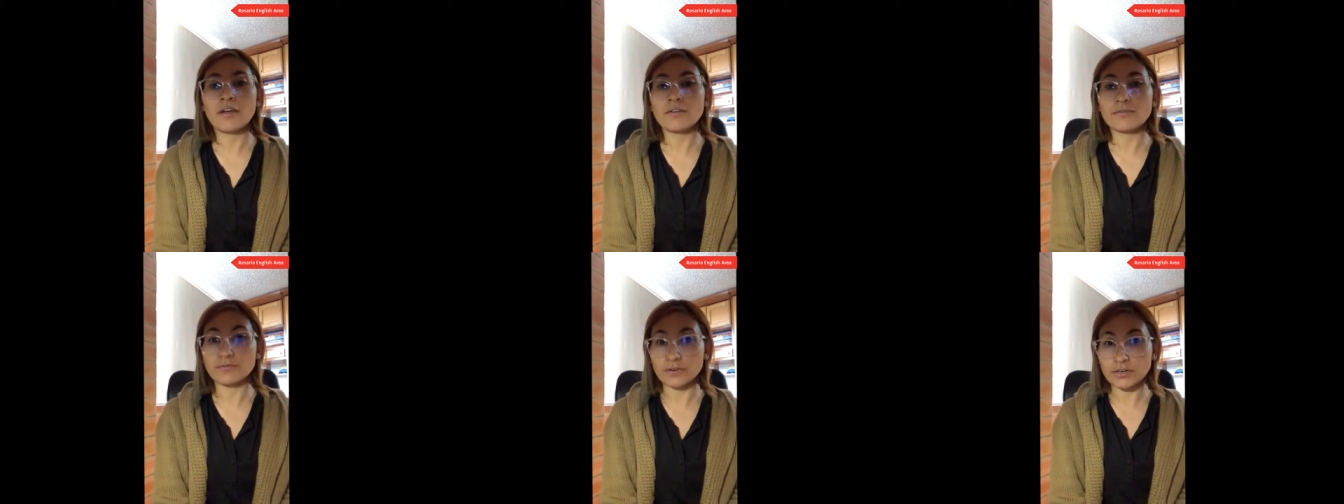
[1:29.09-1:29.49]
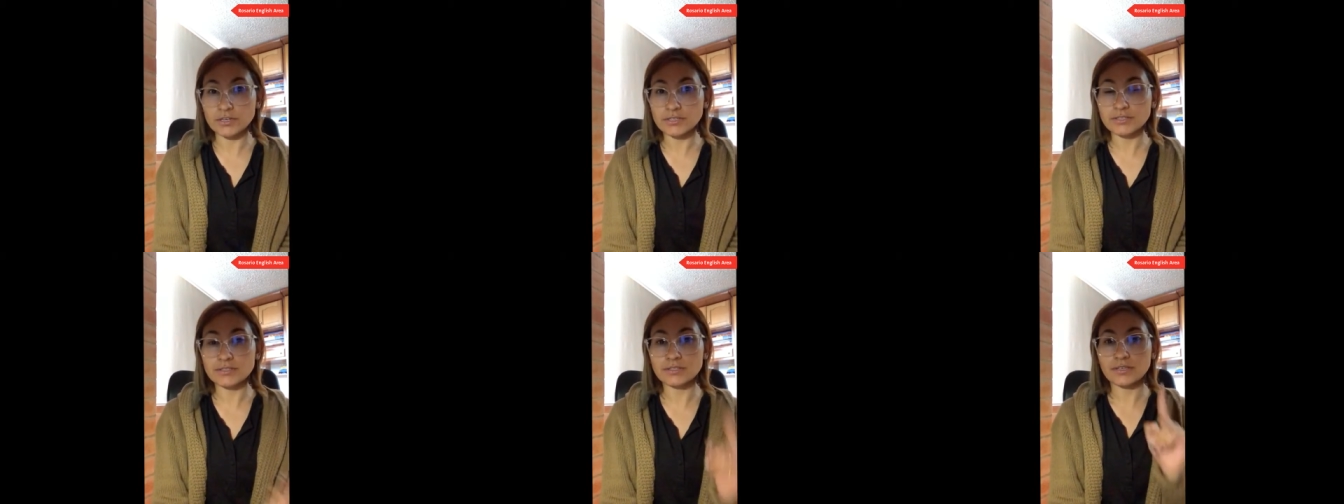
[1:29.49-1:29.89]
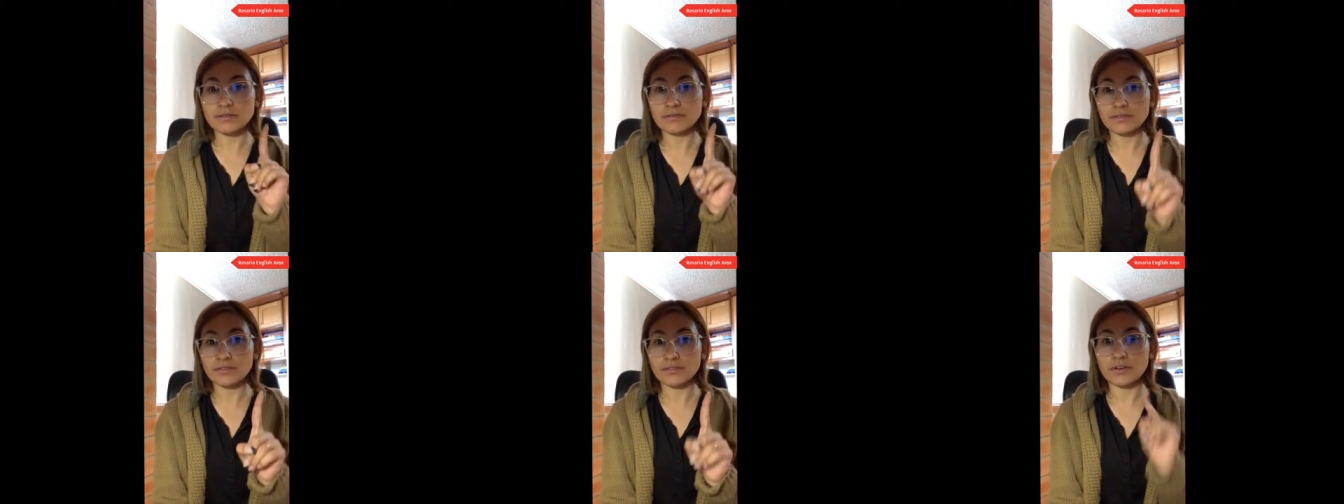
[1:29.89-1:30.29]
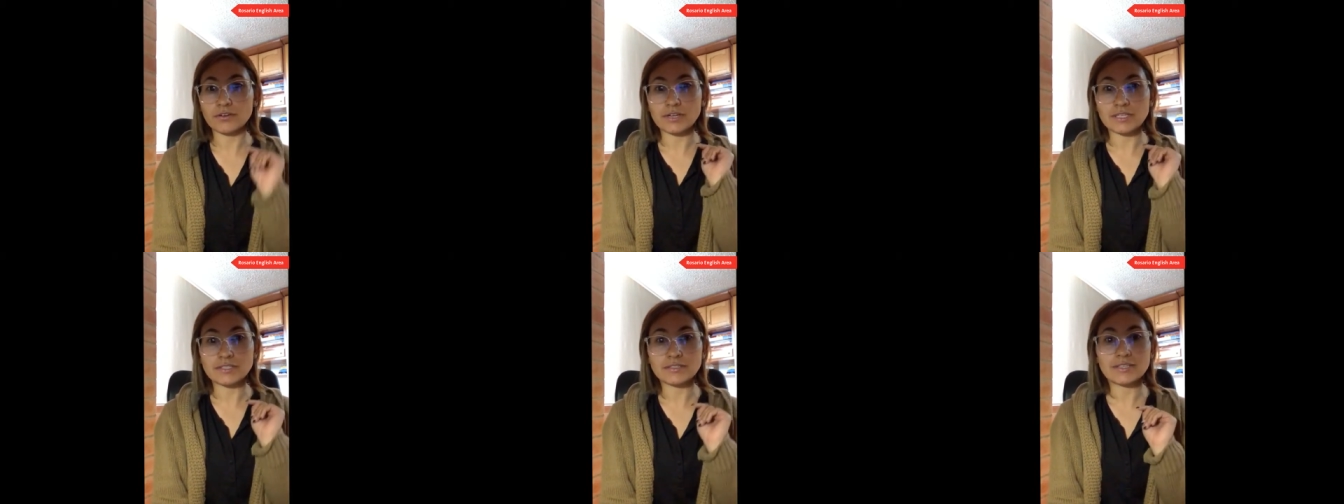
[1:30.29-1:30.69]
First, there
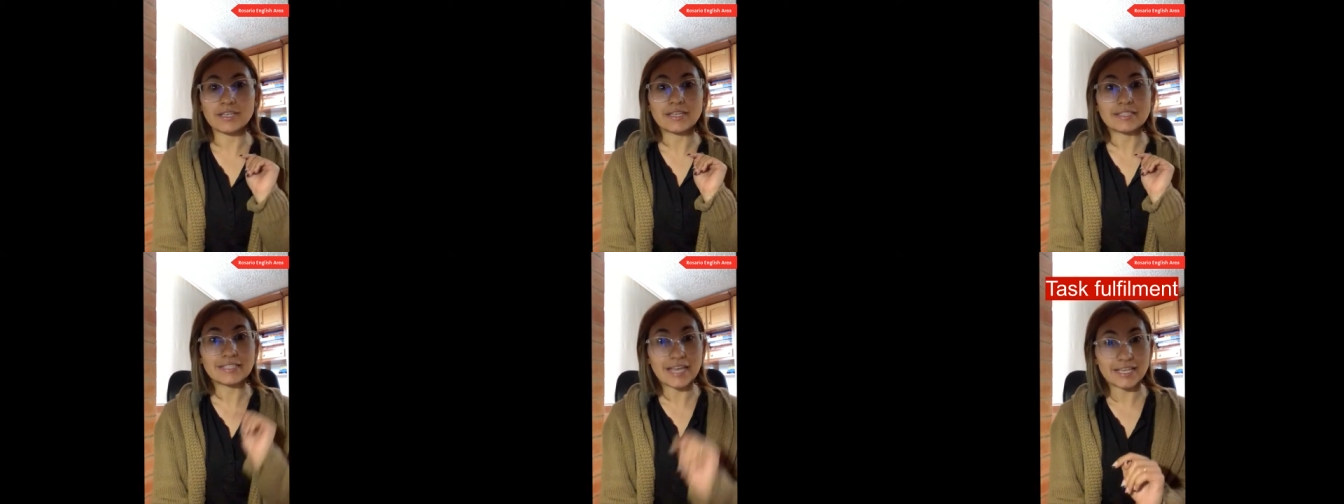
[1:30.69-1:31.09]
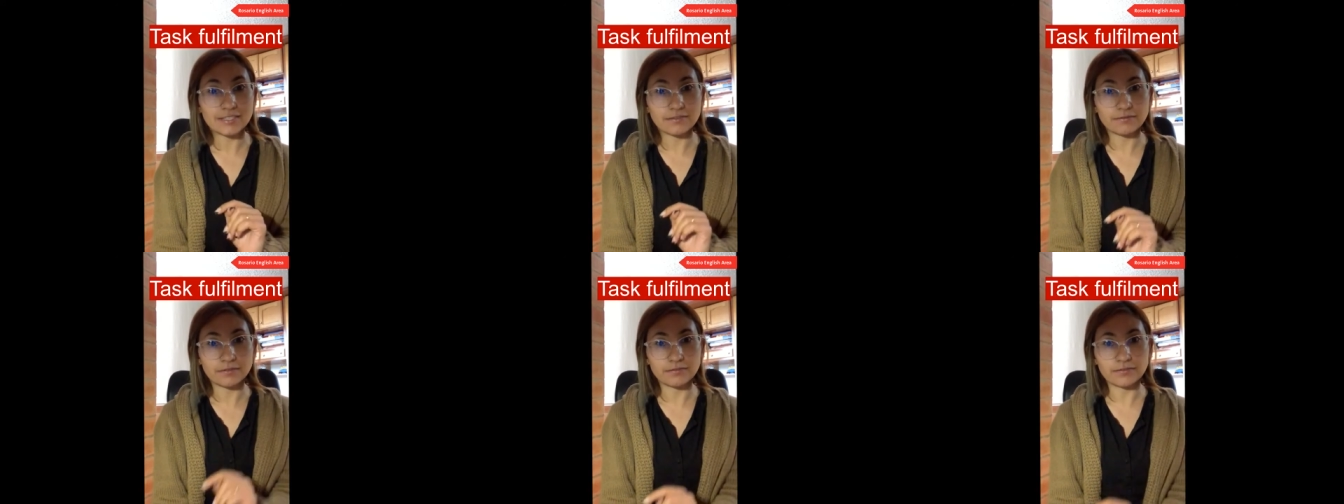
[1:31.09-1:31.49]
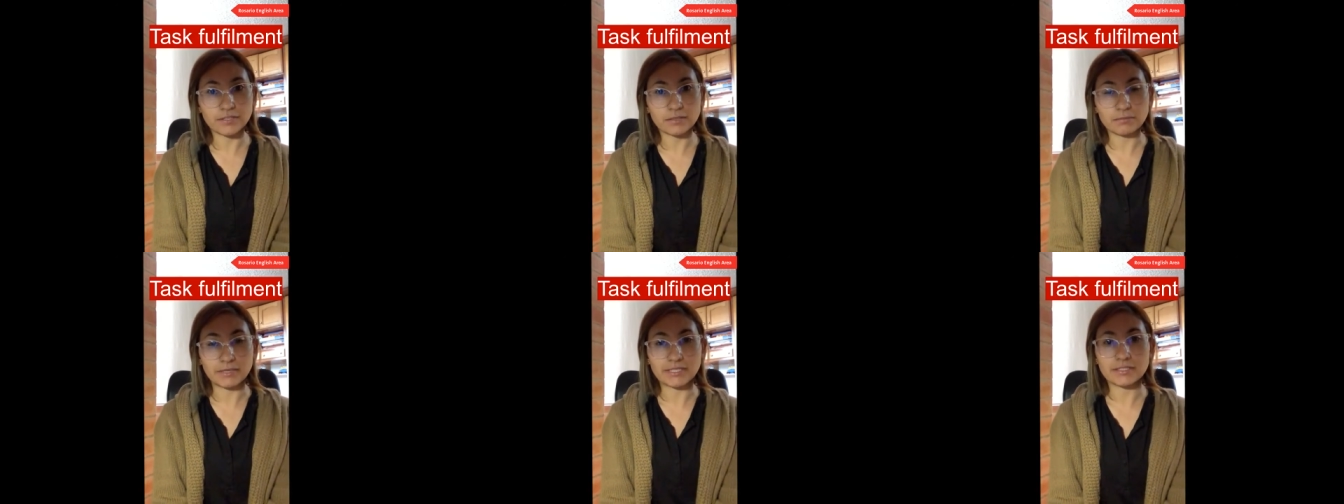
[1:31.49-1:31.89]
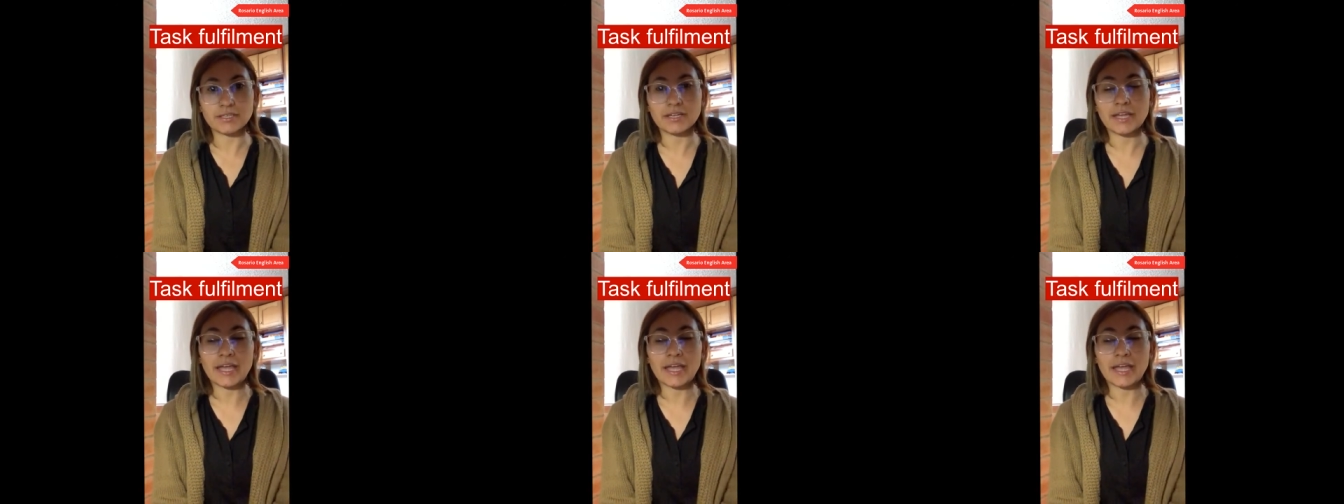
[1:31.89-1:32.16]
is task fulfillment.